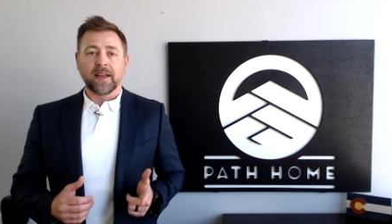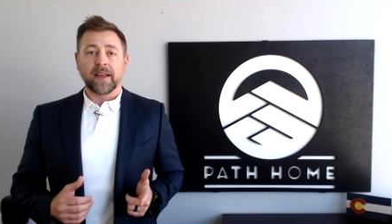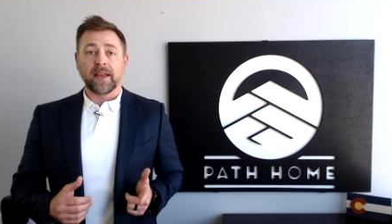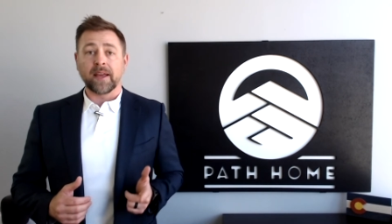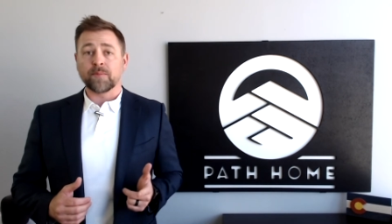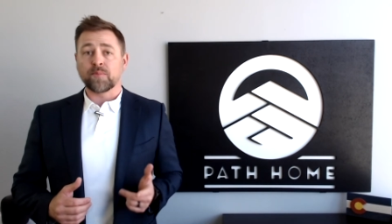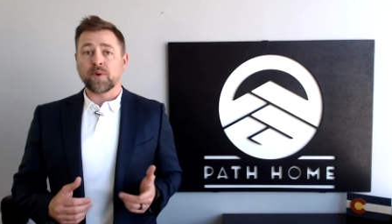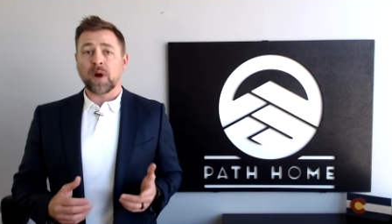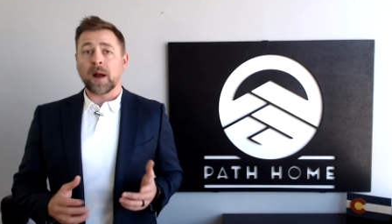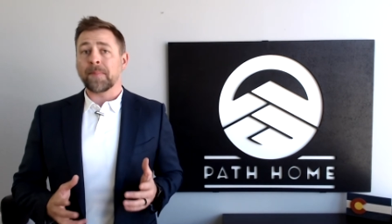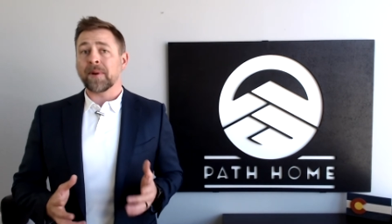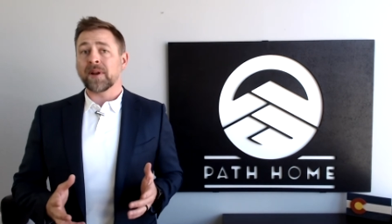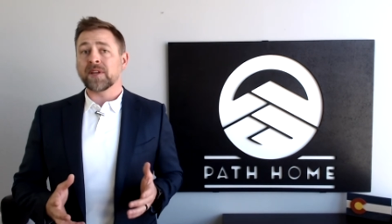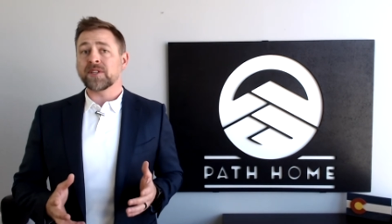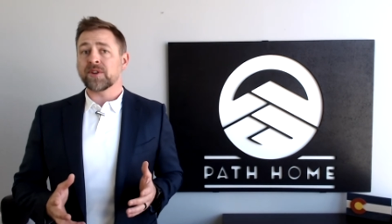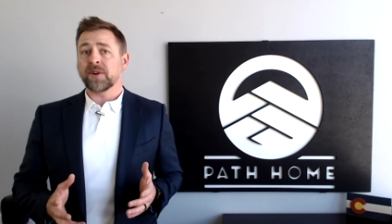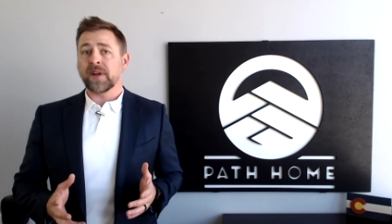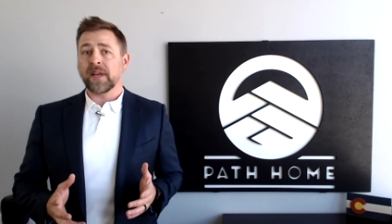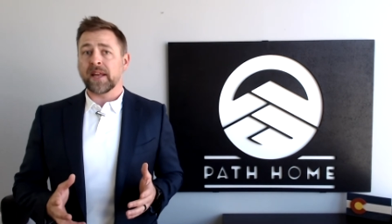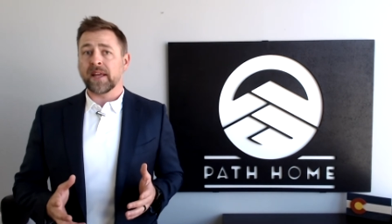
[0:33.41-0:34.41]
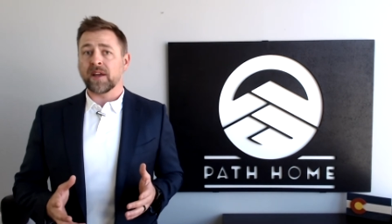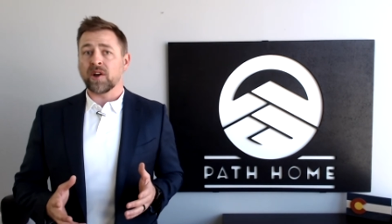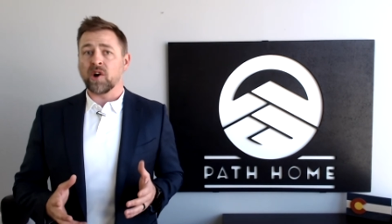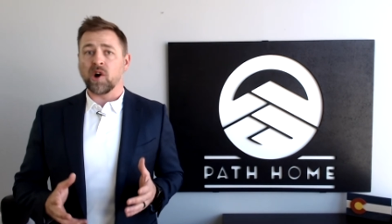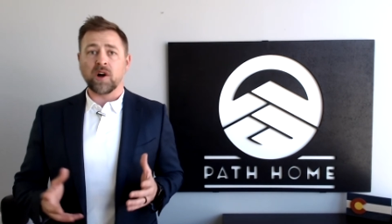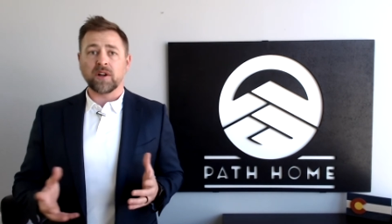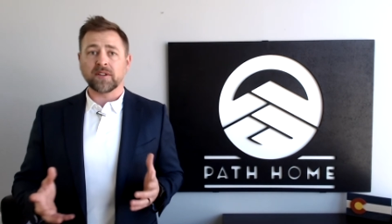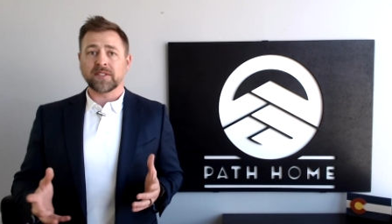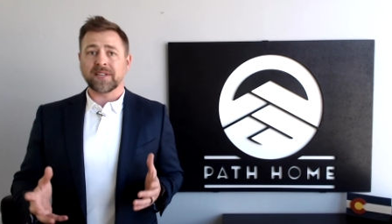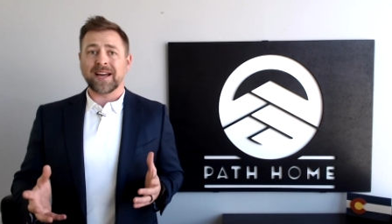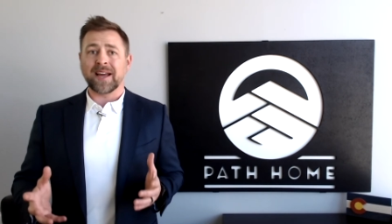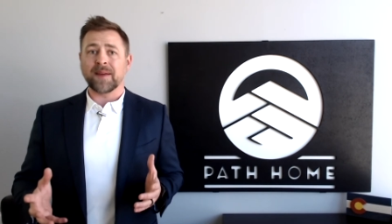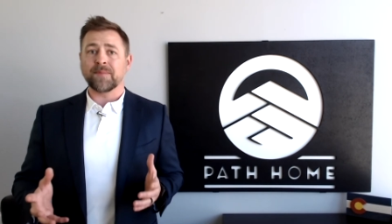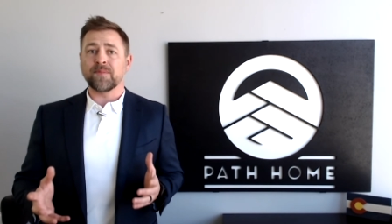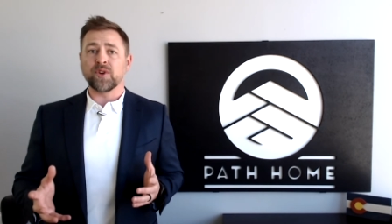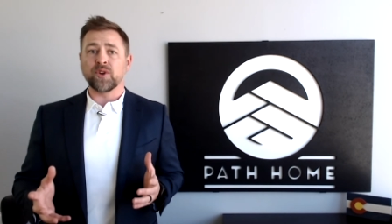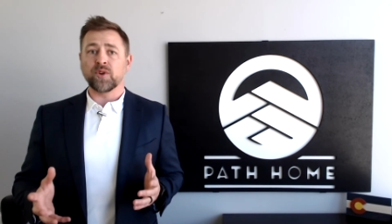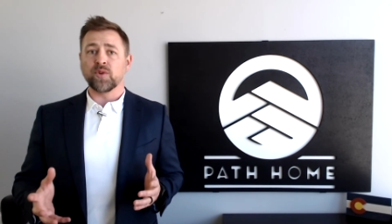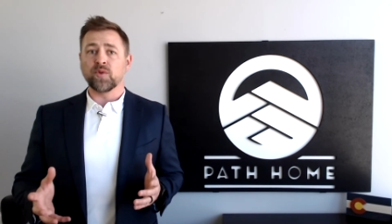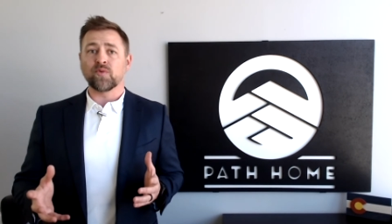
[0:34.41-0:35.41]
and properties are hitting all
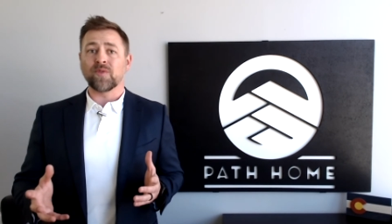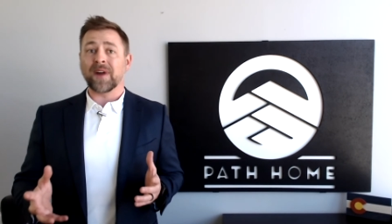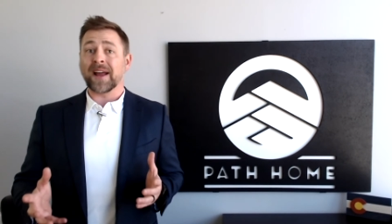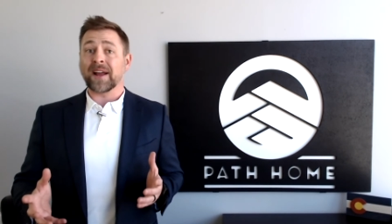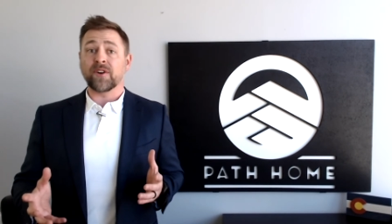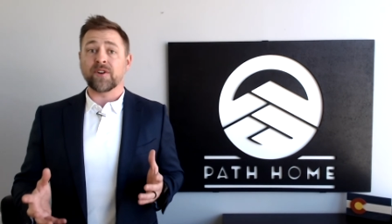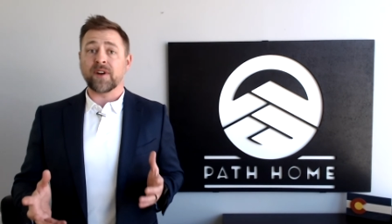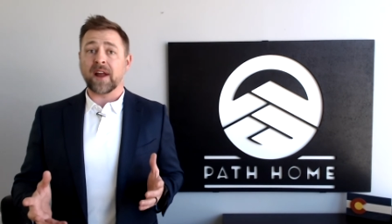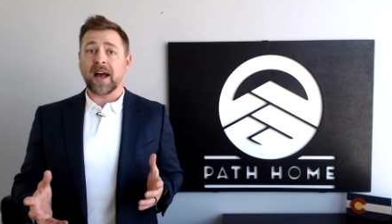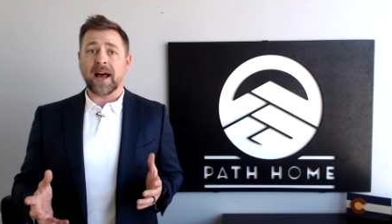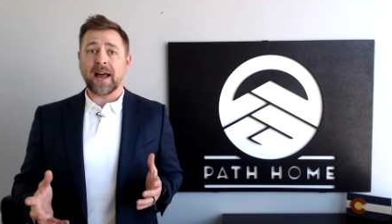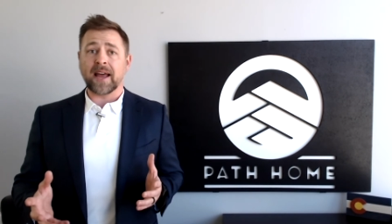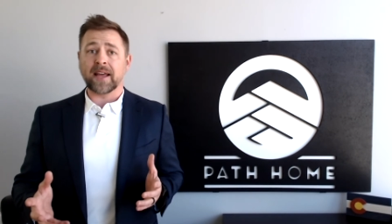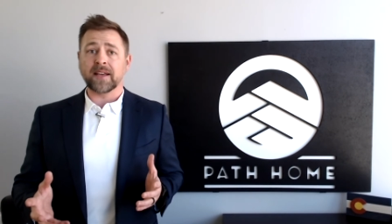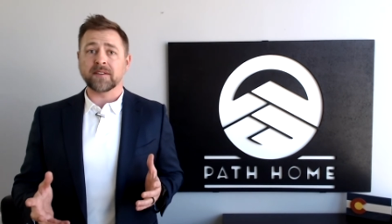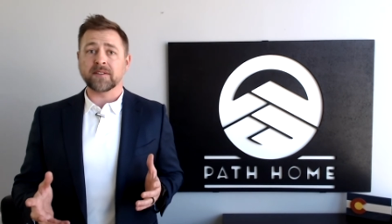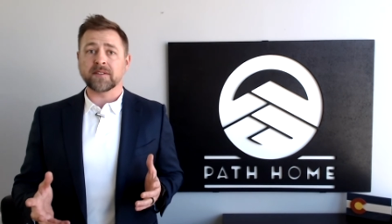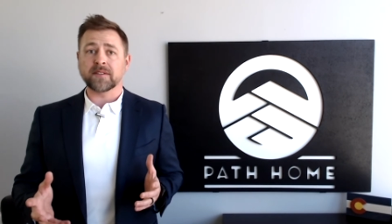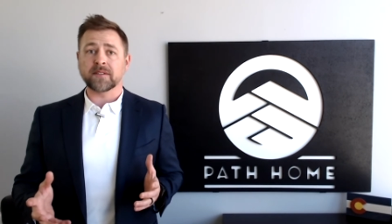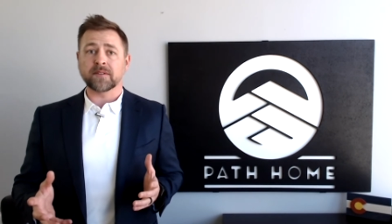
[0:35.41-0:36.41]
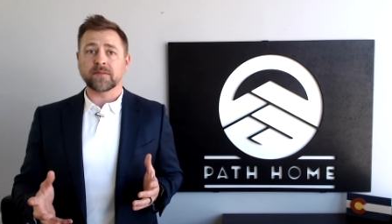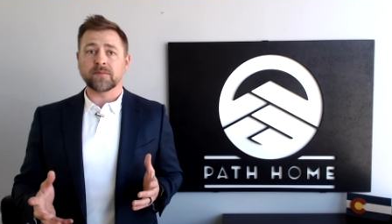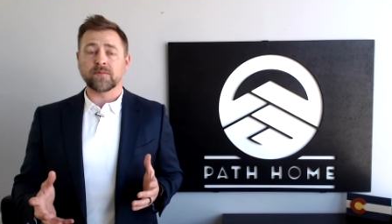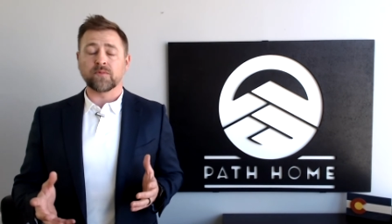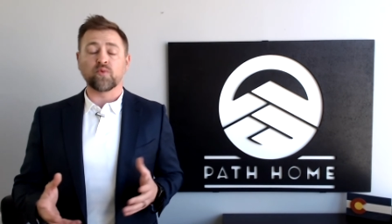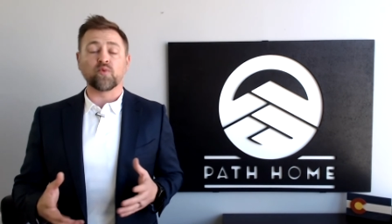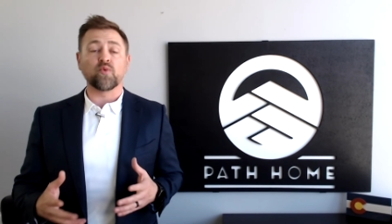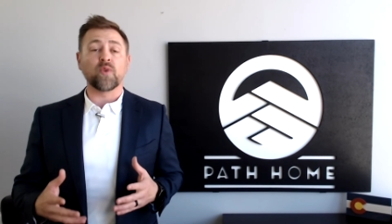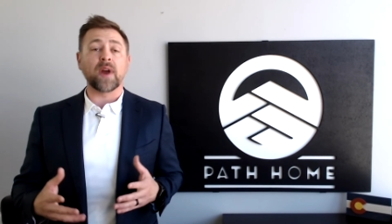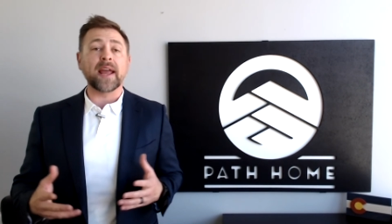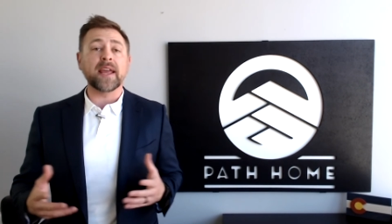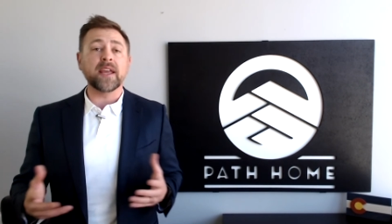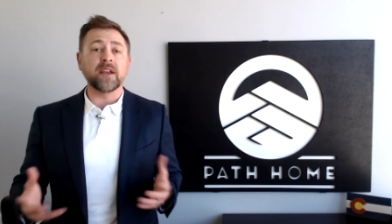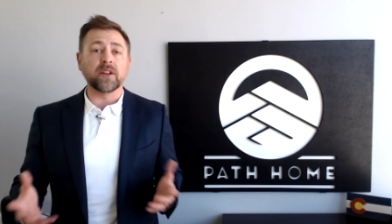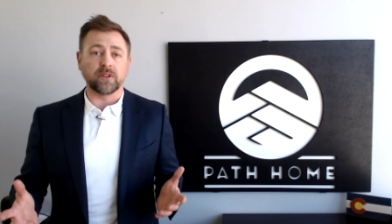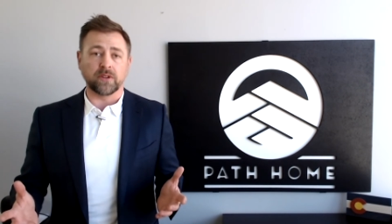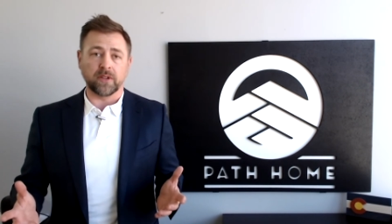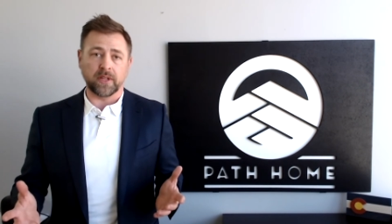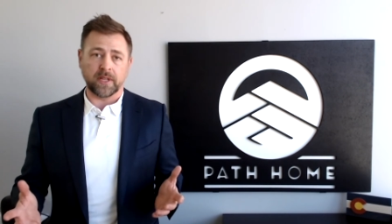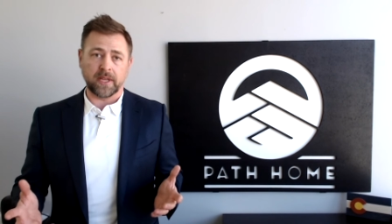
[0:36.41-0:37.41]
time new record highs
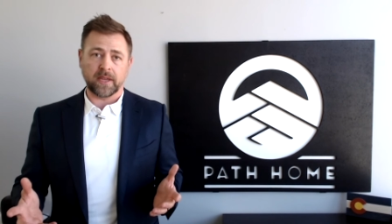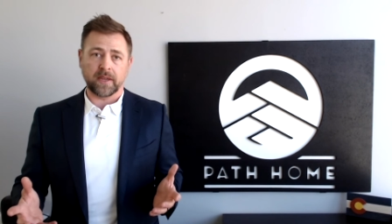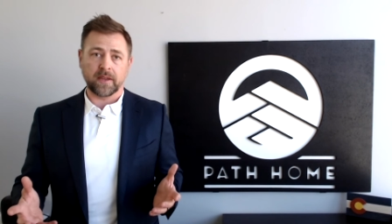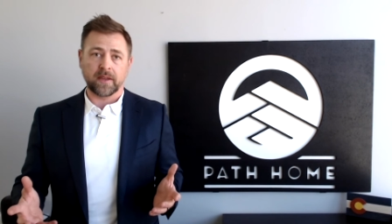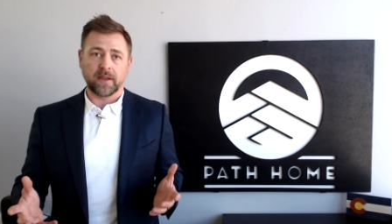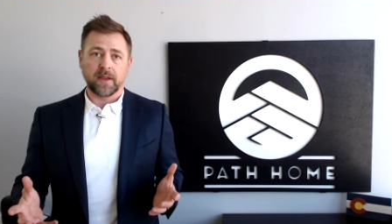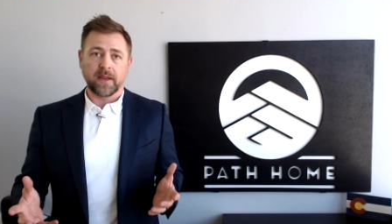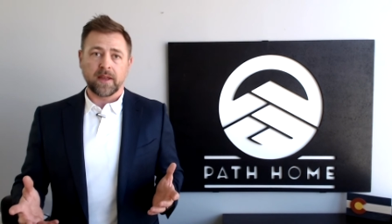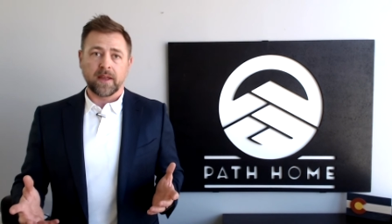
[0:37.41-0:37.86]
regularly.